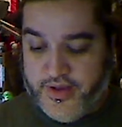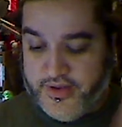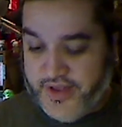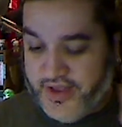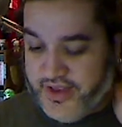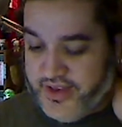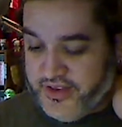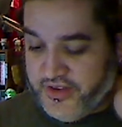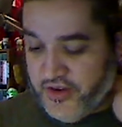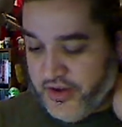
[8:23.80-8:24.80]
Then they
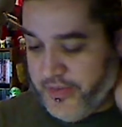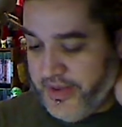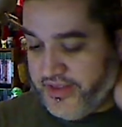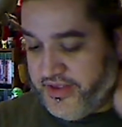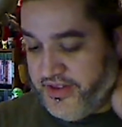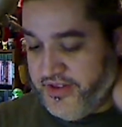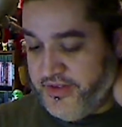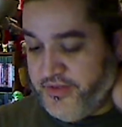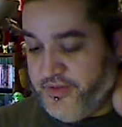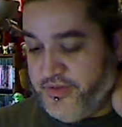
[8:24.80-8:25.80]
talk about the
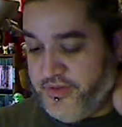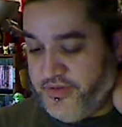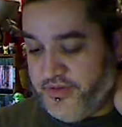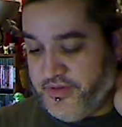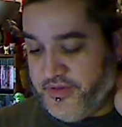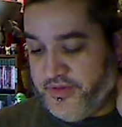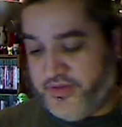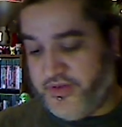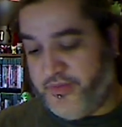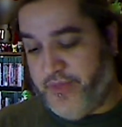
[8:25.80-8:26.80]

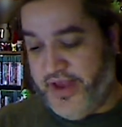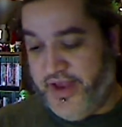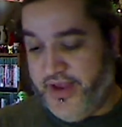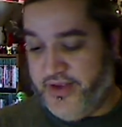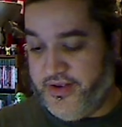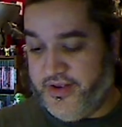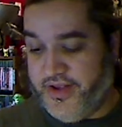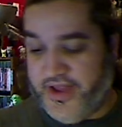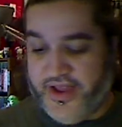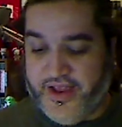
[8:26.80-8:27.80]
pennant
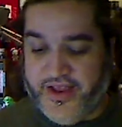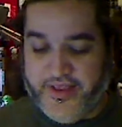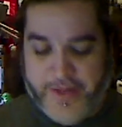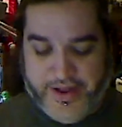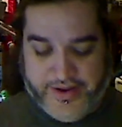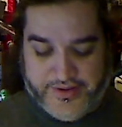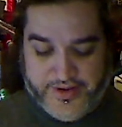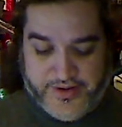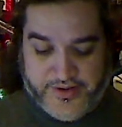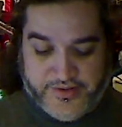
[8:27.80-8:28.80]
and the magazine.